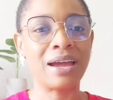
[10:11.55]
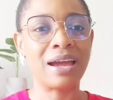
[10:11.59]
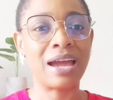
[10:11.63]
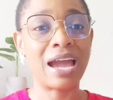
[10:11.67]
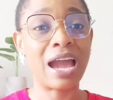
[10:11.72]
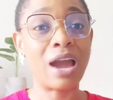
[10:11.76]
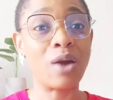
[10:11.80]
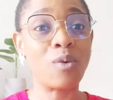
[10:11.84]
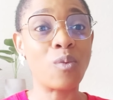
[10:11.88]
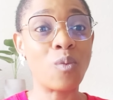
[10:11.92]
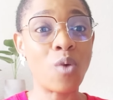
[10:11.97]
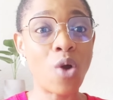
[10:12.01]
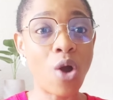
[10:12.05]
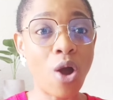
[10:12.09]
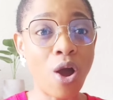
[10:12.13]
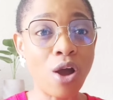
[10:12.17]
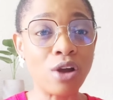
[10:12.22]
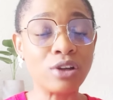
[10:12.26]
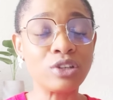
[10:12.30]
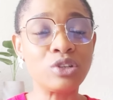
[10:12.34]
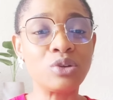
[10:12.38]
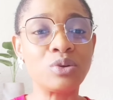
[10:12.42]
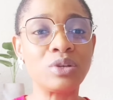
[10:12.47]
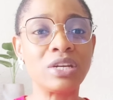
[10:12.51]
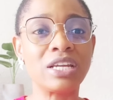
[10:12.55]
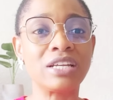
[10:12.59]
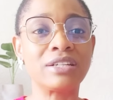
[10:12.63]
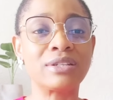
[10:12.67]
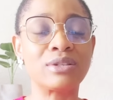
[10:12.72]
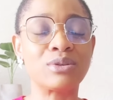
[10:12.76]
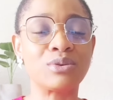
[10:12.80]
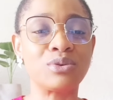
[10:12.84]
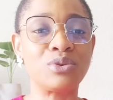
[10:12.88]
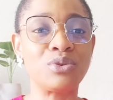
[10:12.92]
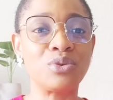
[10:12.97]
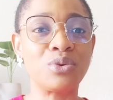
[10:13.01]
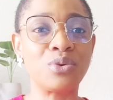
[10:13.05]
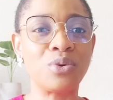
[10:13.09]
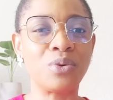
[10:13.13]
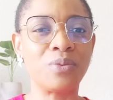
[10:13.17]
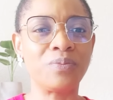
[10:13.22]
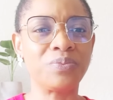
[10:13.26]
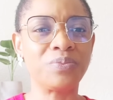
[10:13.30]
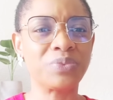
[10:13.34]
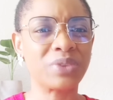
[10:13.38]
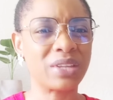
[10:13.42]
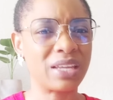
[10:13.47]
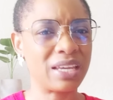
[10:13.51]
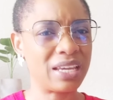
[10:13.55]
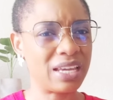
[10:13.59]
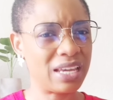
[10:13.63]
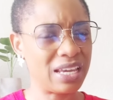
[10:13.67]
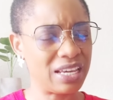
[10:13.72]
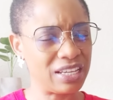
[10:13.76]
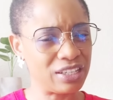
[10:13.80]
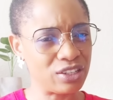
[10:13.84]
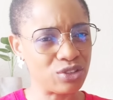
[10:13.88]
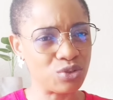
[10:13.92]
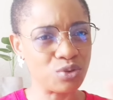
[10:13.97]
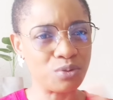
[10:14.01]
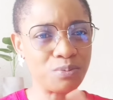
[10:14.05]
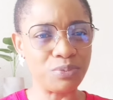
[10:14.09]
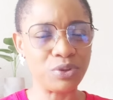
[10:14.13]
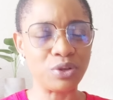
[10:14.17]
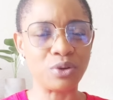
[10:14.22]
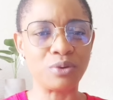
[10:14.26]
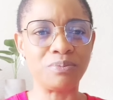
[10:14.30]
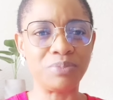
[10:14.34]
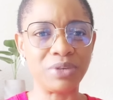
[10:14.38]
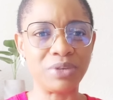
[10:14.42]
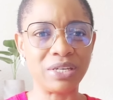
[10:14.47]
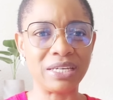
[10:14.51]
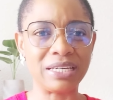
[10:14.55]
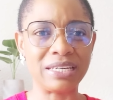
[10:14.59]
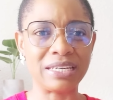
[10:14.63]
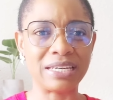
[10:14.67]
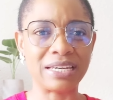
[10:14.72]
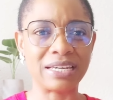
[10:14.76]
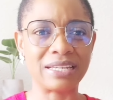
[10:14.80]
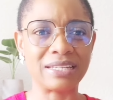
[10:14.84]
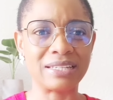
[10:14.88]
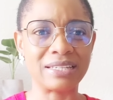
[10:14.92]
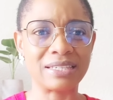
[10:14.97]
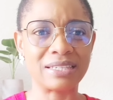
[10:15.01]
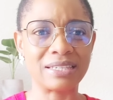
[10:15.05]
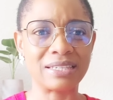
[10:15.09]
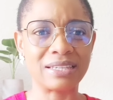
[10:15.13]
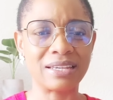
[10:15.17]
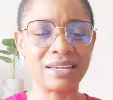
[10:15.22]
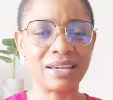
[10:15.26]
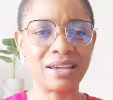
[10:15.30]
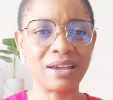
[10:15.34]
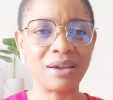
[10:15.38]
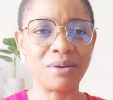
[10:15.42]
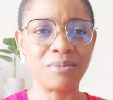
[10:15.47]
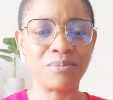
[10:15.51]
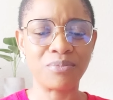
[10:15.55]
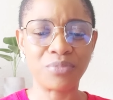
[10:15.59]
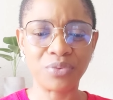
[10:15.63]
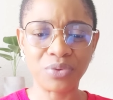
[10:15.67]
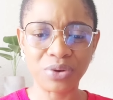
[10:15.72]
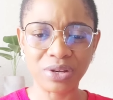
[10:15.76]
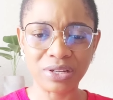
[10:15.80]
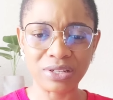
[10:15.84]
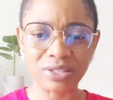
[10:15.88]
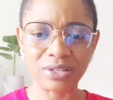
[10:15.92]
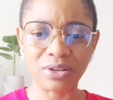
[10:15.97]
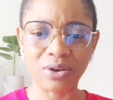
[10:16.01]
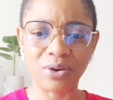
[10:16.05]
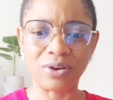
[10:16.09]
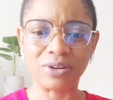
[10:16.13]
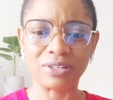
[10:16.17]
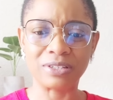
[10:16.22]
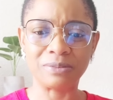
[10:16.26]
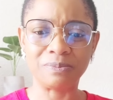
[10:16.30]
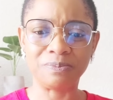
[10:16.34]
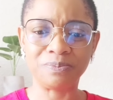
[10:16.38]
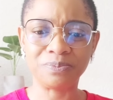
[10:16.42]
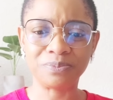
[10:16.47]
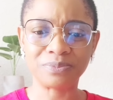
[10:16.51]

And all you need to do is to be obedient. Praise God.